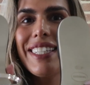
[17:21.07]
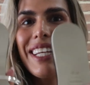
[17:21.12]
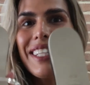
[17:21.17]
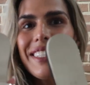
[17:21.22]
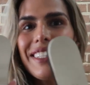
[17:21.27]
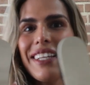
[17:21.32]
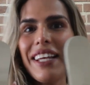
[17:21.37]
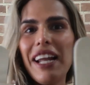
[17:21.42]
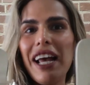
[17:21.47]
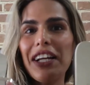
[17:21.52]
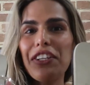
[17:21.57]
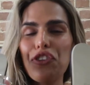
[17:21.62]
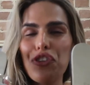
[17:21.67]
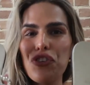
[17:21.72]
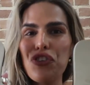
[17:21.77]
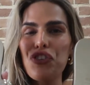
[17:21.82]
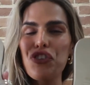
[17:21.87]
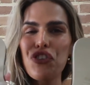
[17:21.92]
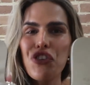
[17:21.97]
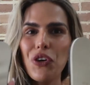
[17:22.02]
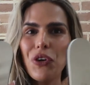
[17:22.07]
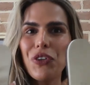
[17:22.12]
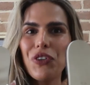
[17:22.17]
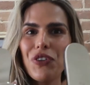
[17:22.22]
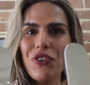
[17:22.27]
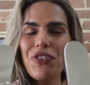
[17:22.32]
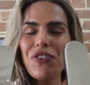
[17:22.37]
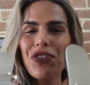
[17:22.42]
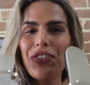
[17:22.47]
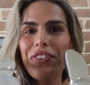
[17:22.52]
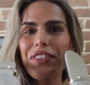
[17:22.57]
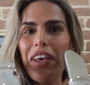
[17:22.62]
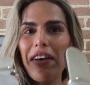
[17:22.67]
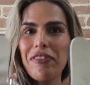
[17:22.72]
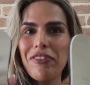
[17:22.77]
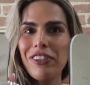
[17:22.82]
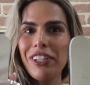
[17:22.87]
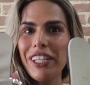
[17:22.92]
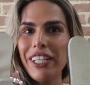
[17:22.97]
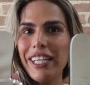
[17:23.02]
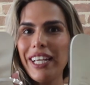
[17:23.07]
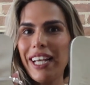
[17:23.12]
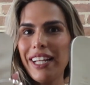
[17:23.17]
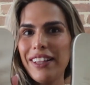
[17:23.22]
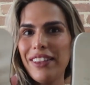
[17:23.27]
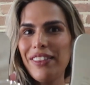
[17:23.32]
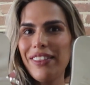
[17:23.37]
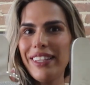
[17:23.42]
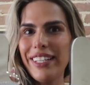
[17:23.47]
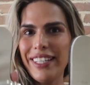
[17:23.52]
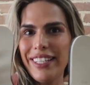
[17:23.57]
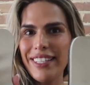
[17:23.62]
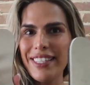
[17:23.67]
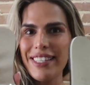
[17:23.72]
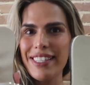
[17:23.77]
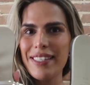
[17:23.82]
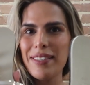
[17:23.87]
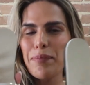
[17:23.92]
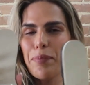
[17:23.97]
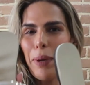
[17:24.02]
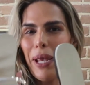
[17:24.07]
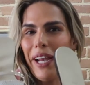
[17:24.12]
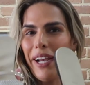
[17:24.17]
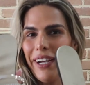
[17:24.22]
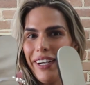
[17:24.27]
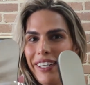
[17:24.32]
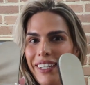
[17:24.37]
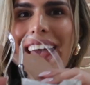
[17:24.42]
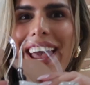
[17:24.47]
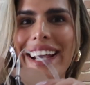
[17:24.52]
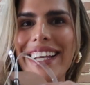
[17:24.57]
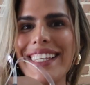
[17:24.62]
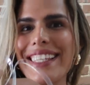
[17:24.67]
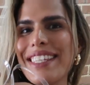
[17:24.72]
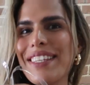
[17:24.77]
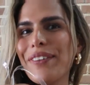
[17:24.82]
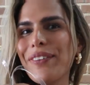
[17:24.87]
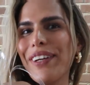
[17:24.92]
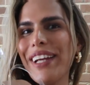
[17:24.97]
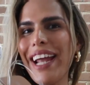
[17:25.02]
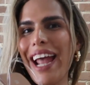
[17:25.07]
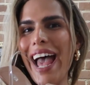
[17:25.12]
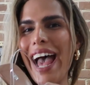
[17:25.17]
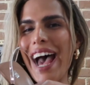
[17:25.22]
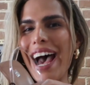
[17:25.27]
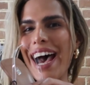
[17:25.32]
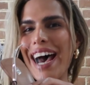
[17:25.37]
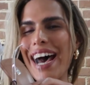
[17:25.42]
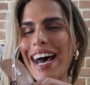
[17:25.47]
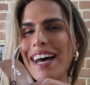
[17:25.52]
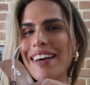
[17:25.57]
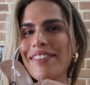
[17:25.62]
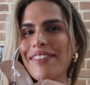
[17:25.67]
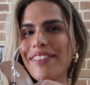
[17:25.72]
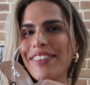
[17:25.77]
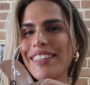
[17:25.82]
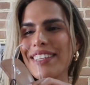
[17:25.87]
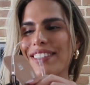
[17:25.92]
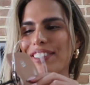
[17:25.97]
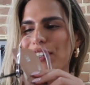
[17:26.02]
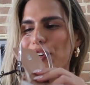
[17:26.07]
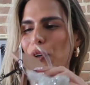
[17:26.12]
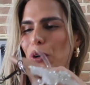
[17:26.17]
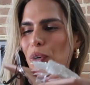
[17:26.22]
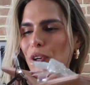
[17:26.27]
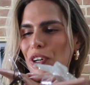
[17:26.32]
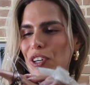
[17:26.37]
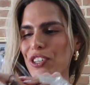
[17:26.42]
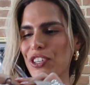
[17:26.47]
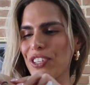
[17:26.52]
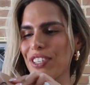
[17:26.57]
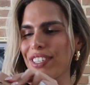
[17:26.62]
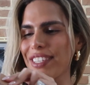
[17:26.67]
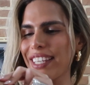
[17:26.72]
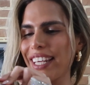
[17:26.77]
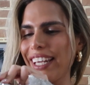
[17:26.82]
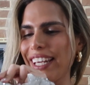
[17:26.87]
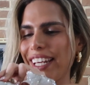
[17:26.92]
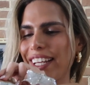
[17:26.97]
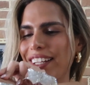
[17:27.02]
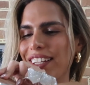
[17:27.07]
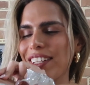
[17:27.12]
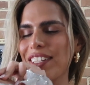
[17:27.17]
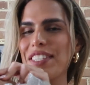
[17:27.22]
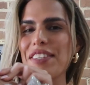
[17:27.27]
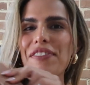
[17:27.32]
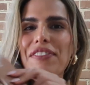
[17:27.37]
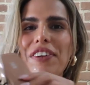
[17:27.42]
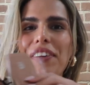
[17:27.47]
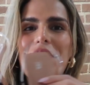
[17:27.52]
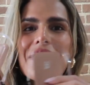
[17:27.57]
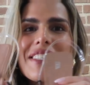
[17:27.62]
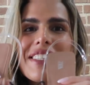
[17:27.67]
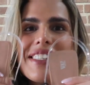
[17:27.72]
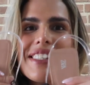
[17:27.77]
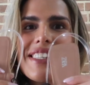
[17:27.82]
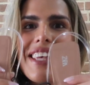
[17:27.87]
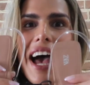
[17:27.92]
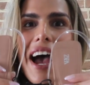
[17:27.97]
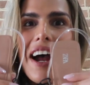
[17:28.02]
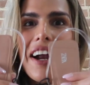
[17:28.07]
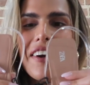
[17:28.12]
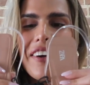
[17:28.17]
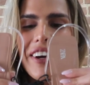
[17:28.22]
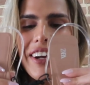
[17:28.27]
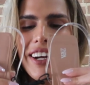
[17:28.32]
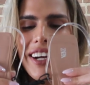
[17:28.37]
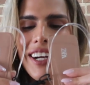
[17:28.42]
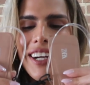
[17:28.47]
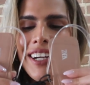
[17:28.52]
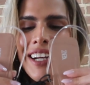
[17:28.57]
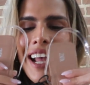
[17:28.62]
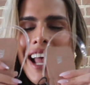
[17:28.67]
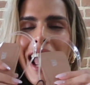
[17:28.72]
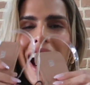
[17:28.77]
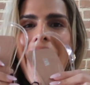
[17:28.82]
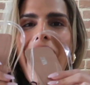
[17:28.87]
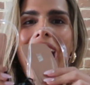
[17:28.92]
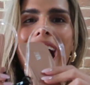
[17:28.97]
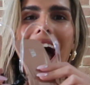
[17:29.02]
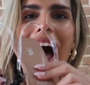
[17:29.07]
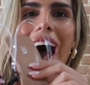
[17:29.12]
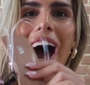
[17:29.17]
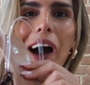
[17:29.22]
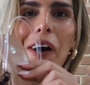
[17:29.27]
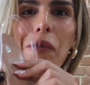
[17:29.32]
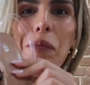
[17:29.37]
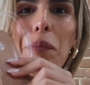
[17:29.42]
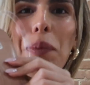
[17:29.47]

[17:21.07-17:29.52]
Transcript: sets that I just showed you, so definitely get this pair. Next, we have these gorgeous heels from Zara. How